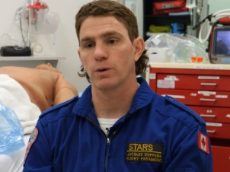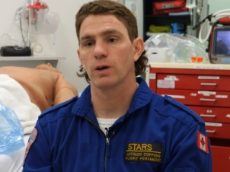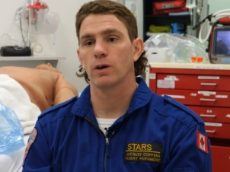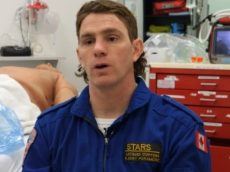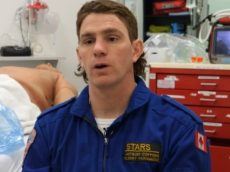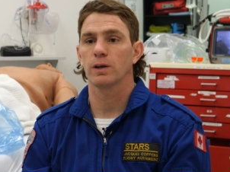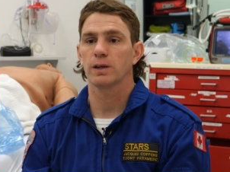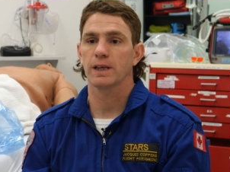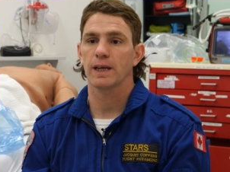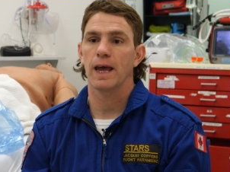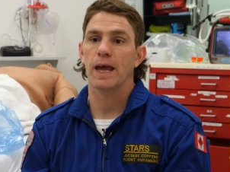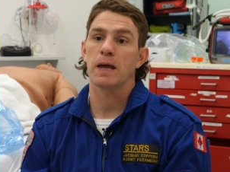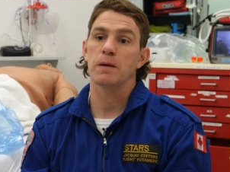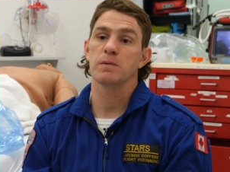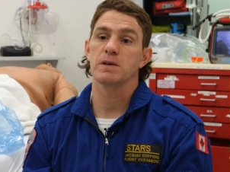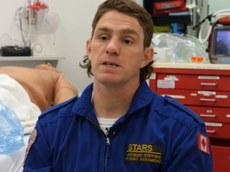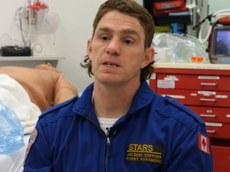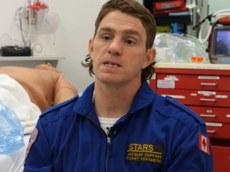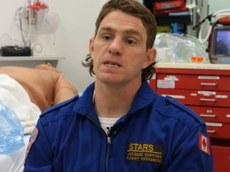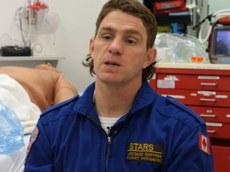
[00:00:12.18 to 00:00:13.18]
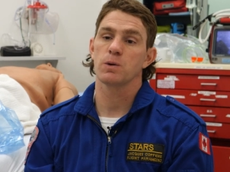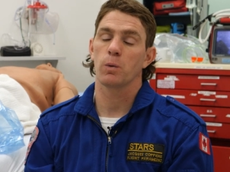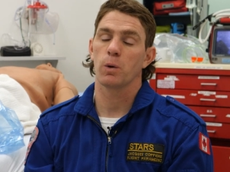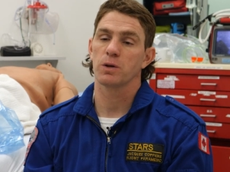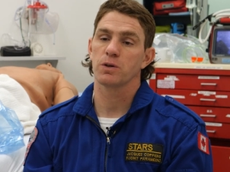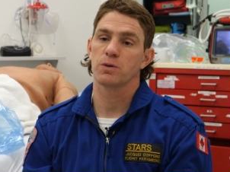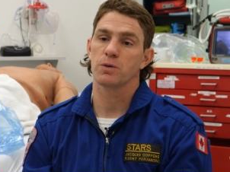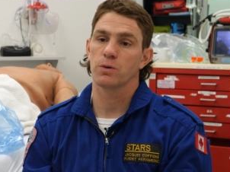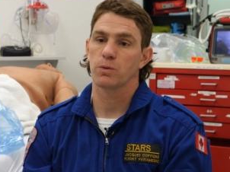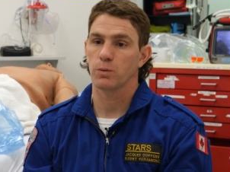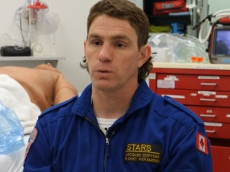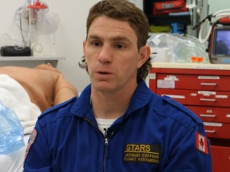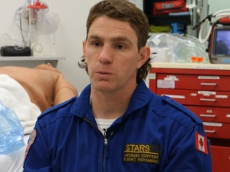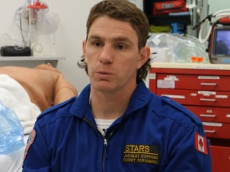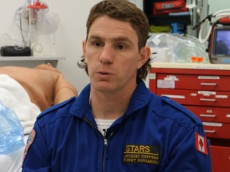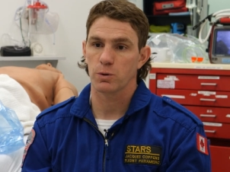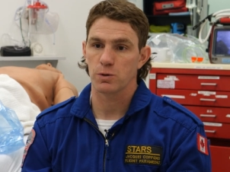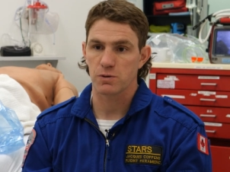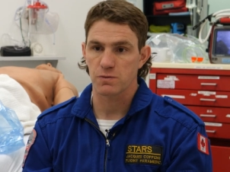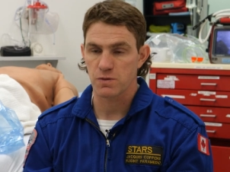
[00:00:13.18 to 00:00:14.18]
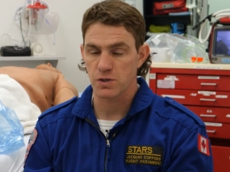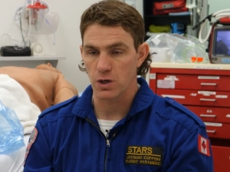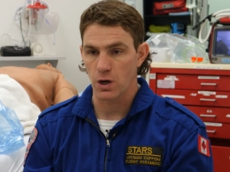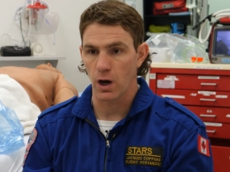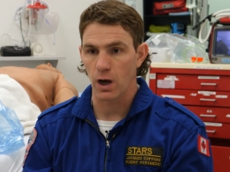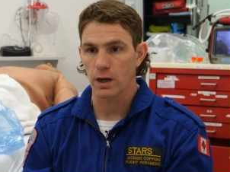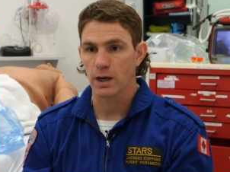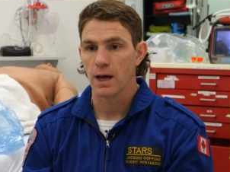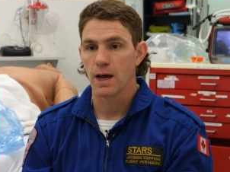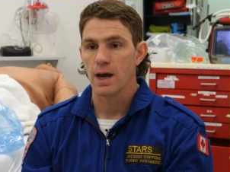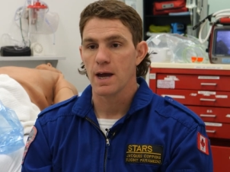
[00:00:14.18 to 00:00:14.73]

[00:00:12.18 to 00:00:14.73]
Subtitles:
We call it the ABC123 approach of shock.